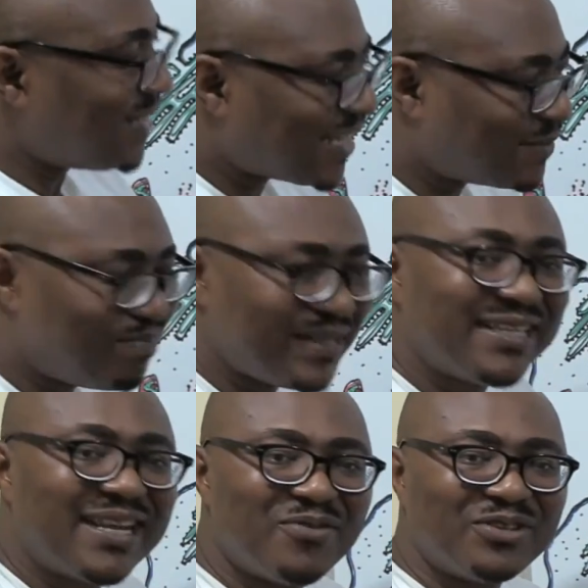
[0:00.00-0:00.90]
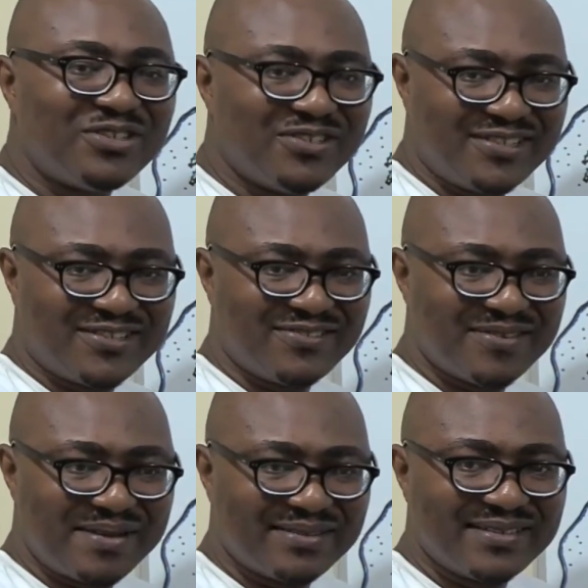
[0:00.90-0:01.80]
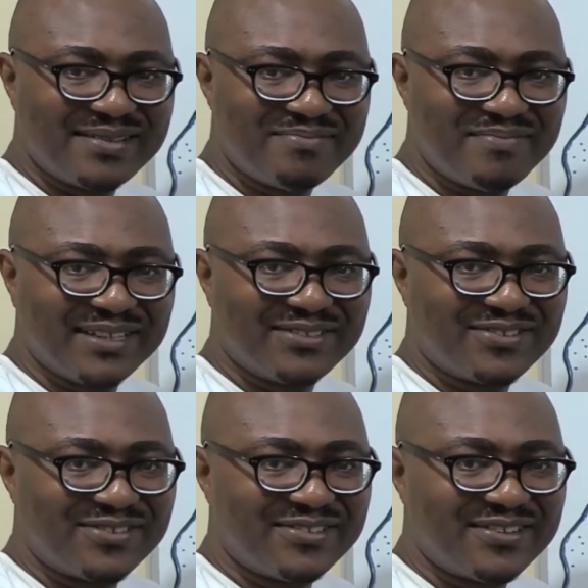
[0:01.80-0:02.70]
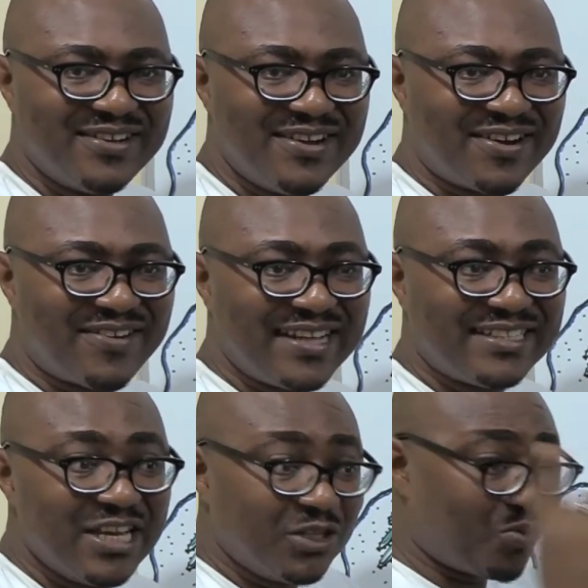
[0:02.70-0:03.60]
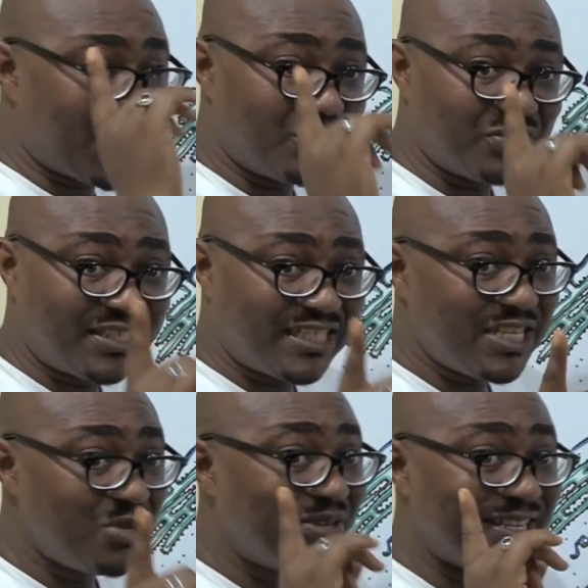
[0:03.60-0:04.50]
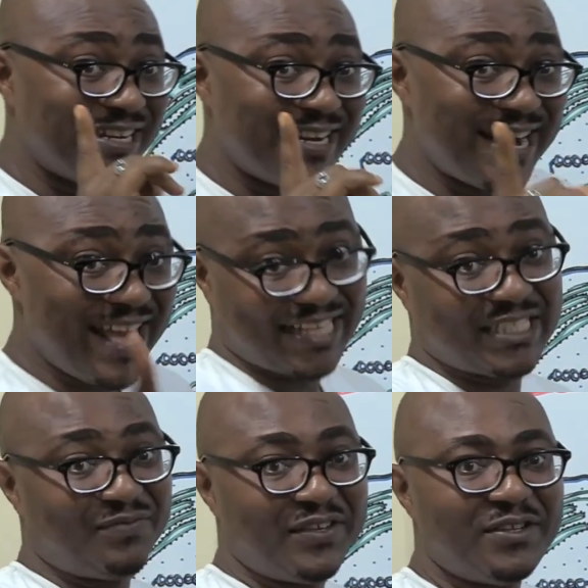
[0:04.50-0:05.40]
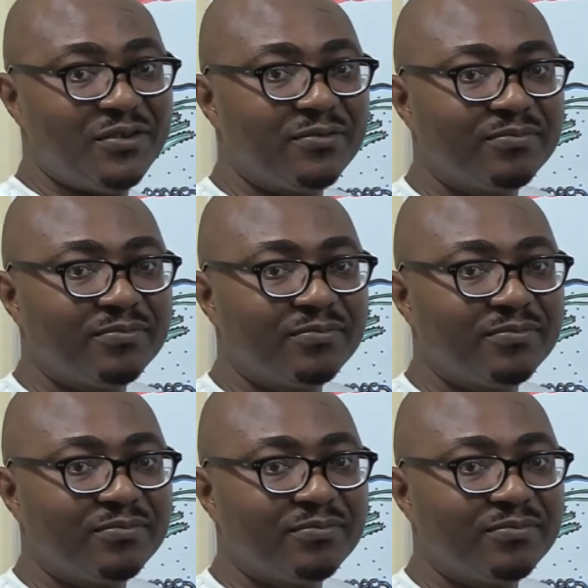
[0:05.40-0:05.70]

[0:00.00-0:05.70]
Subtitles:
that's basically what you need to know about the mitochondria. All right, so we're going to see you in the next video.